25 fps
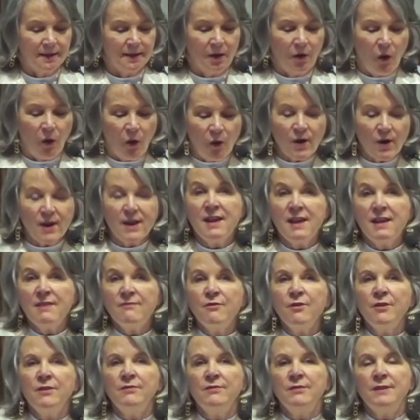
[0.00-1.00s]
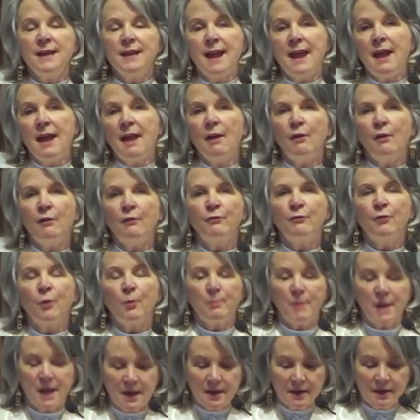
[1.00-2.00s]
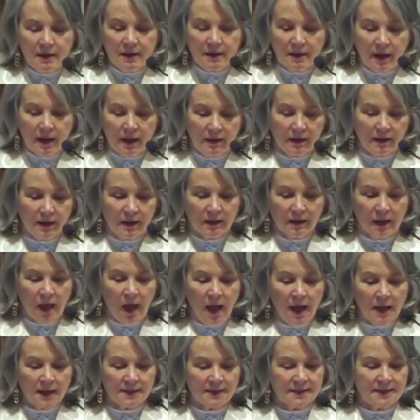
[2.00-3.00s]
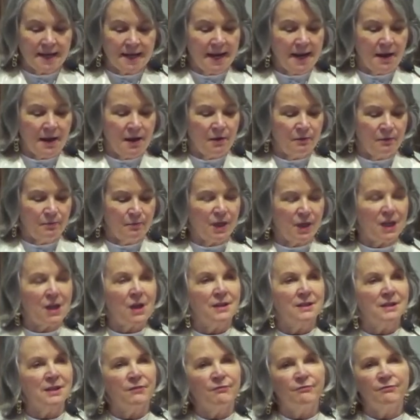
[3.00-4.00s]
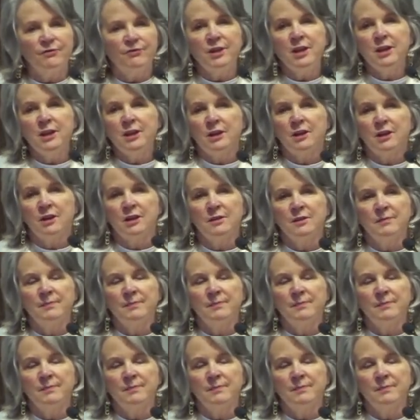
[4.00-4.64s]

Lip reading: or even now for being locked down because of fear,